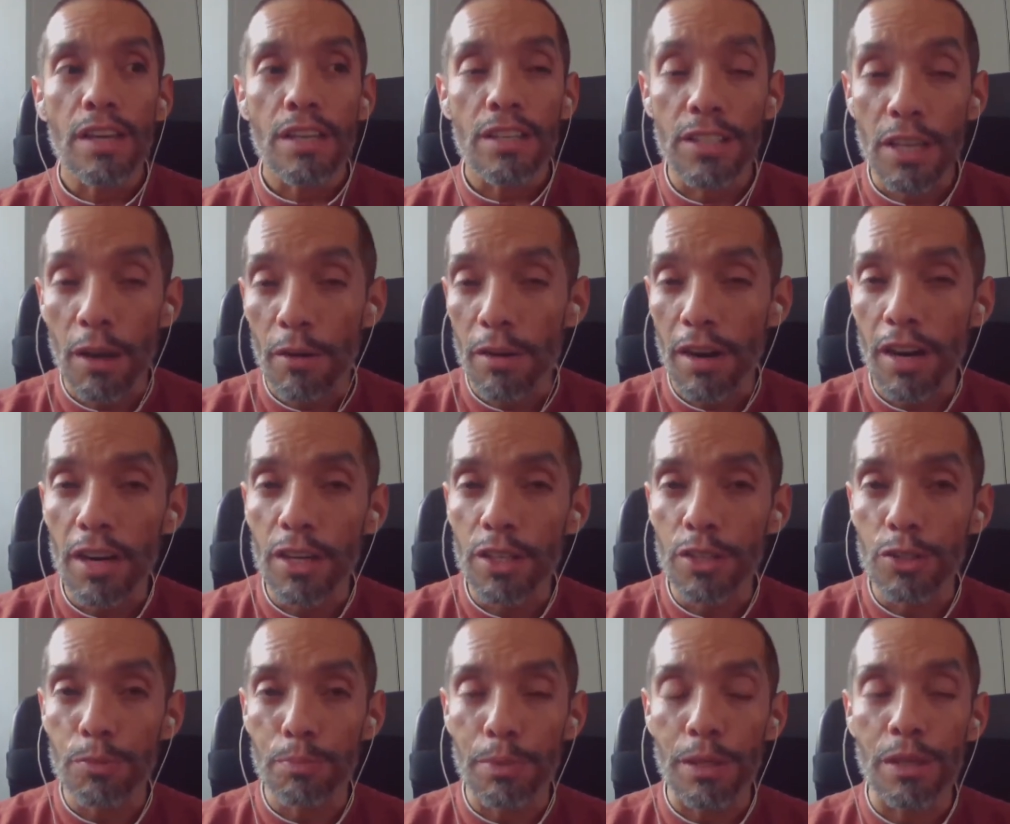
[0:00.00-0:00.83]

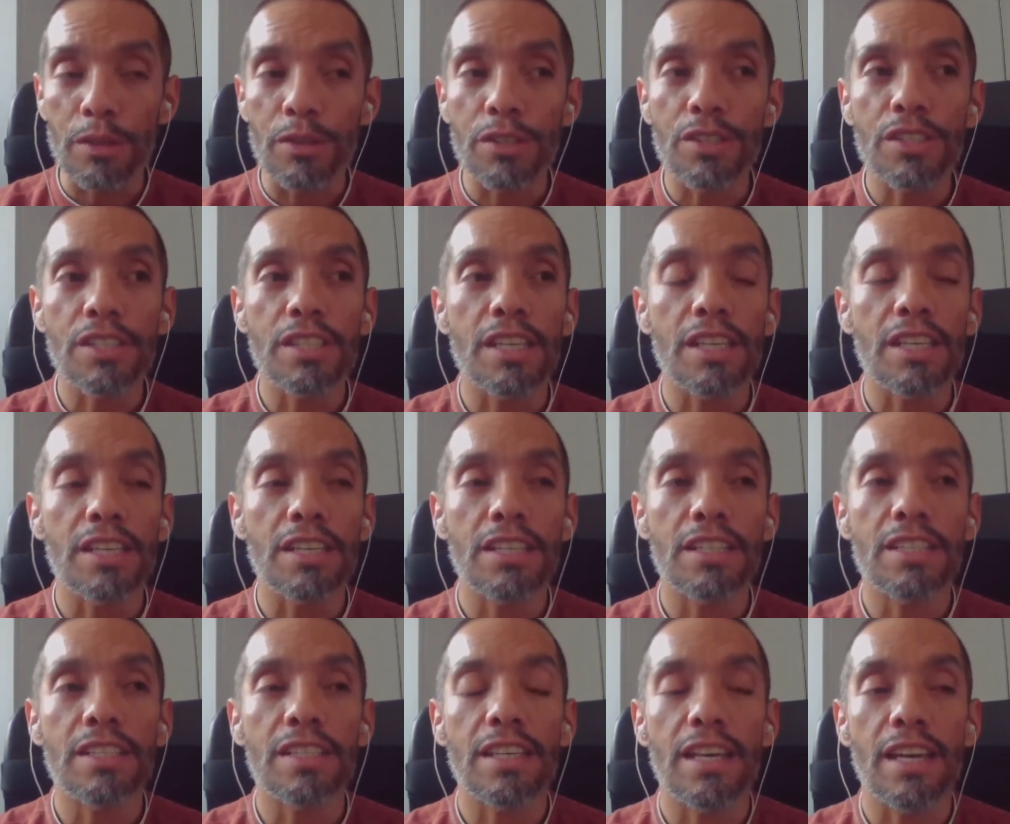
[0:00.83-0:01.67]
several
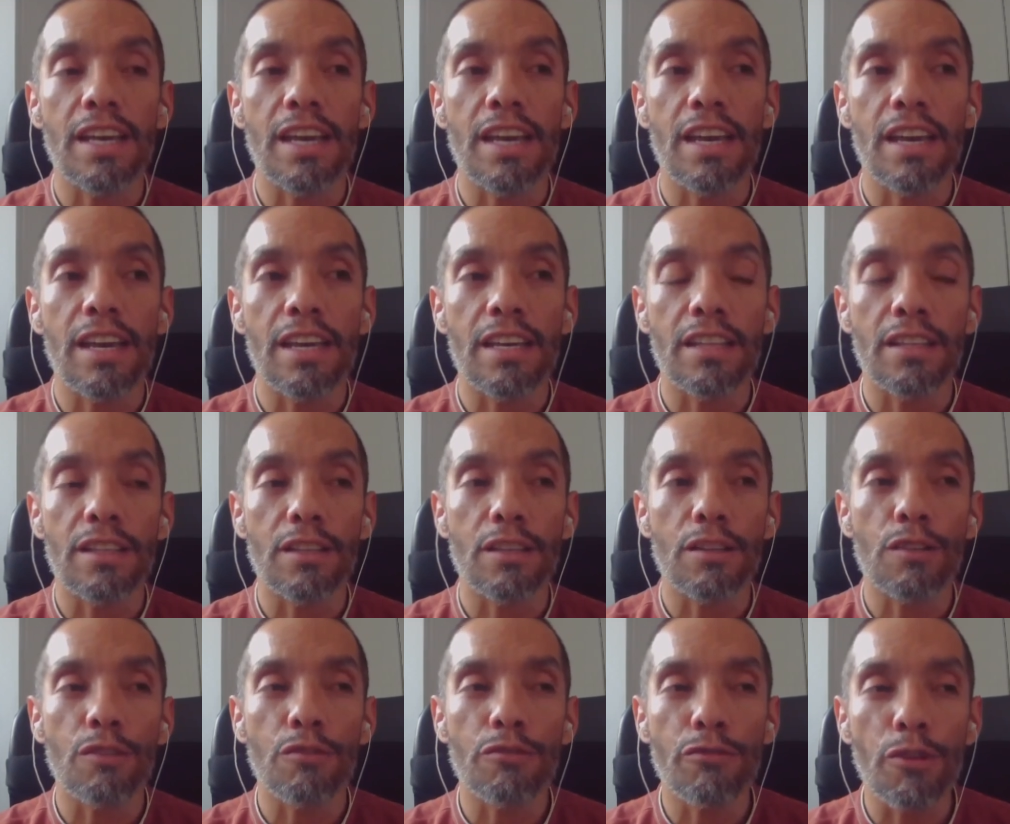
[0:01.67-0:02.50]
experiences
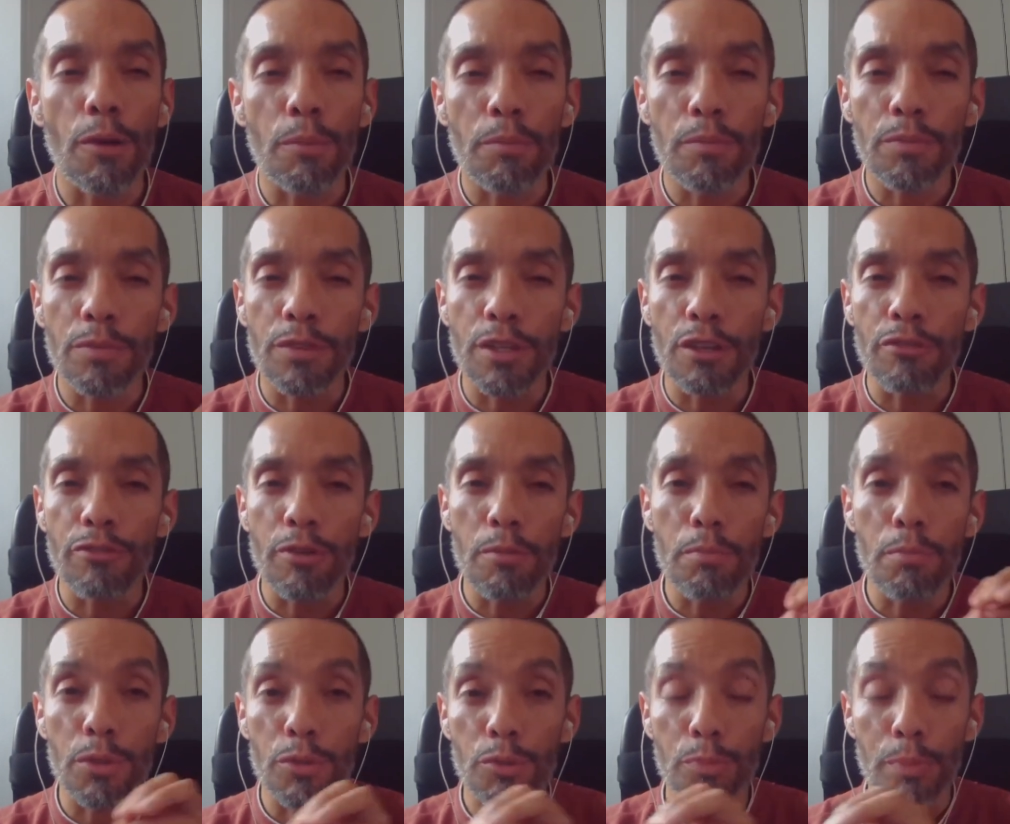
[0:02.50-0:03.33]
and from
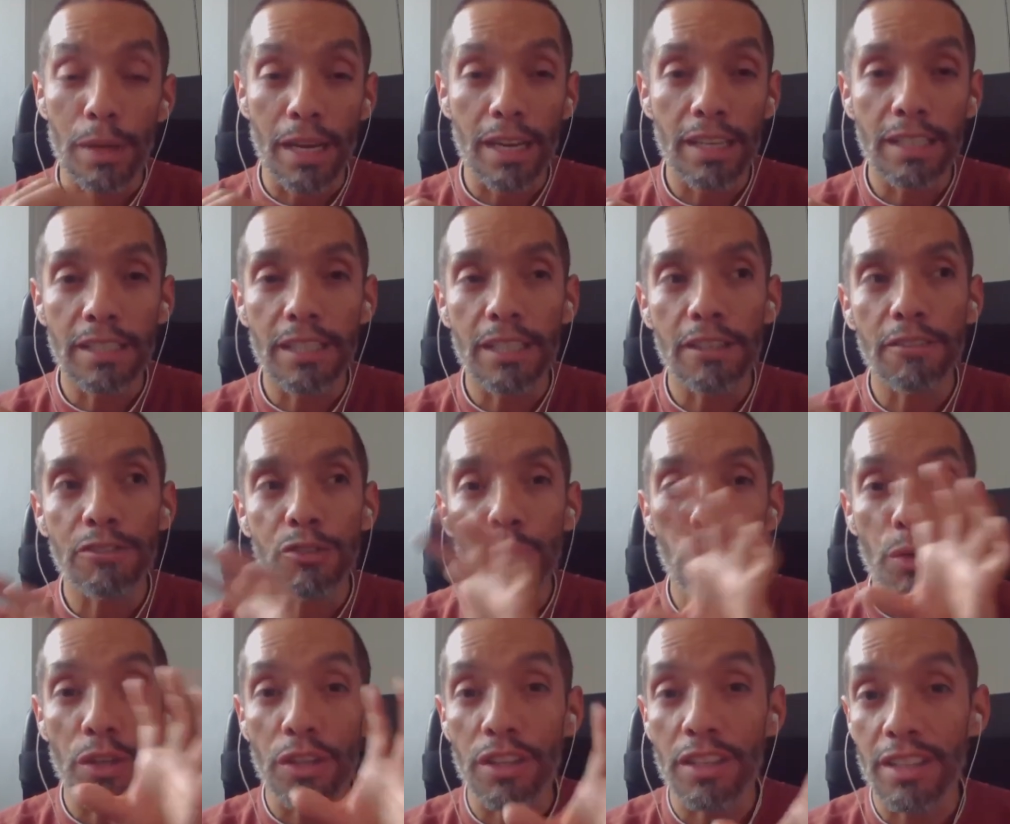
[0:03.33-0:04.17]
different
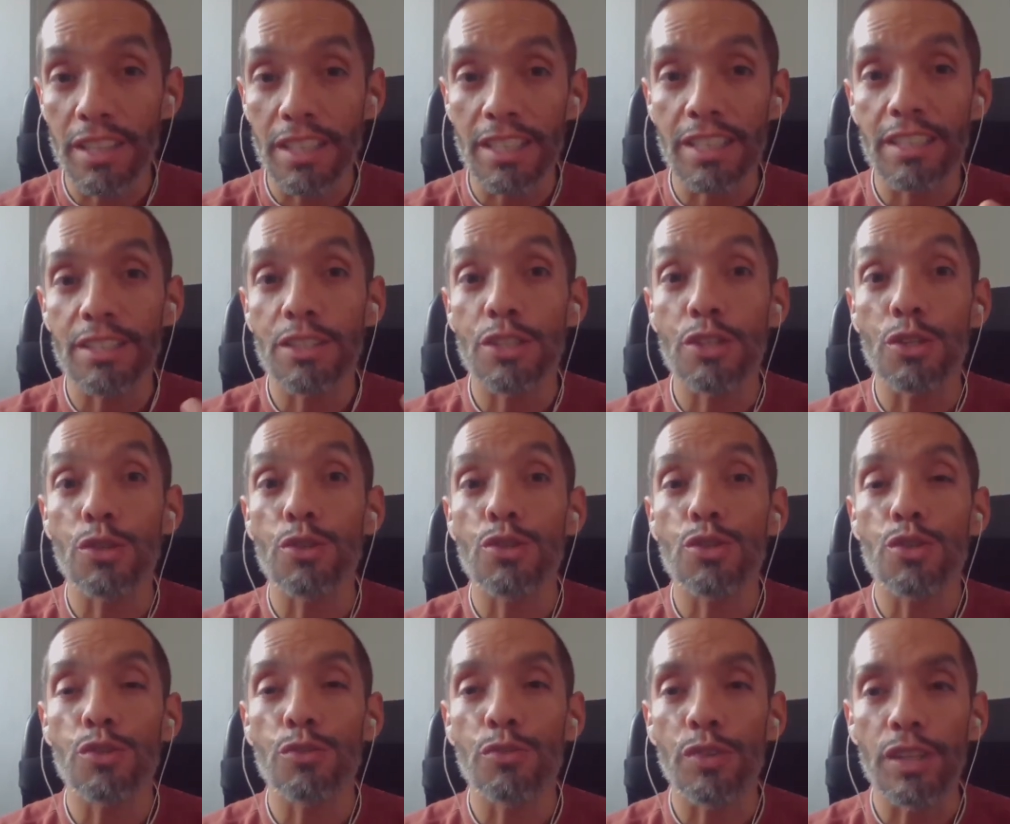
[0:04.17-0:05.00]
perspectives within this
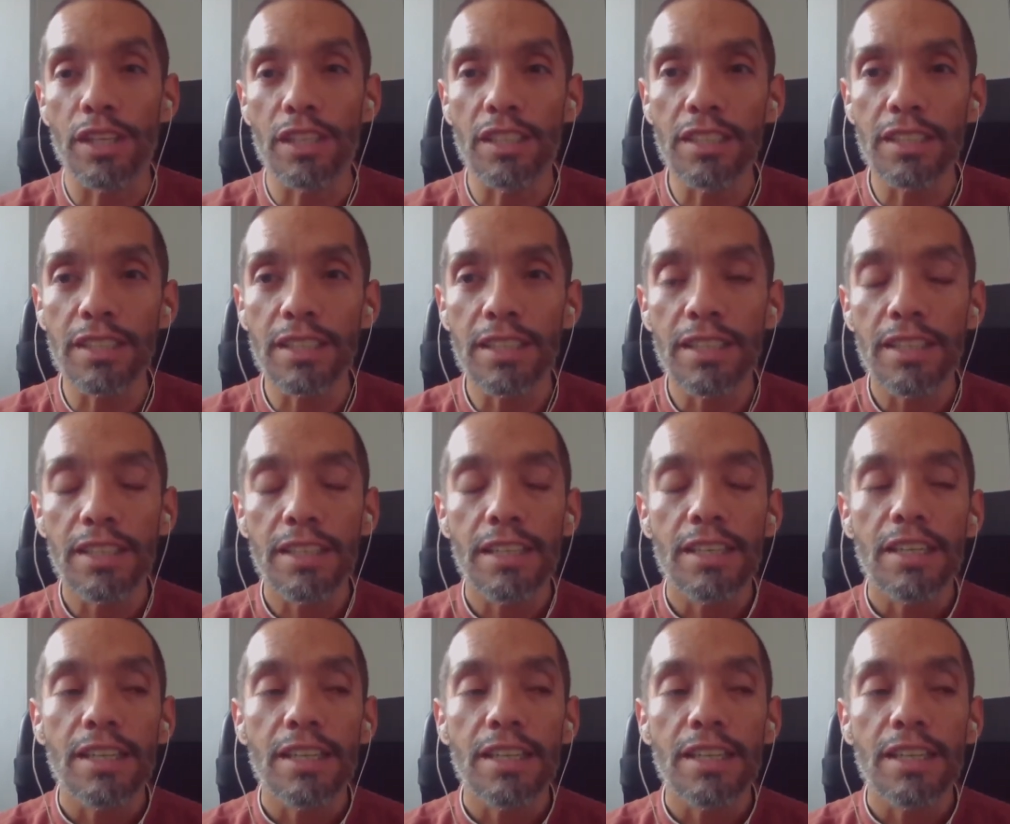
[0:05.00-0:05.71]
huge field.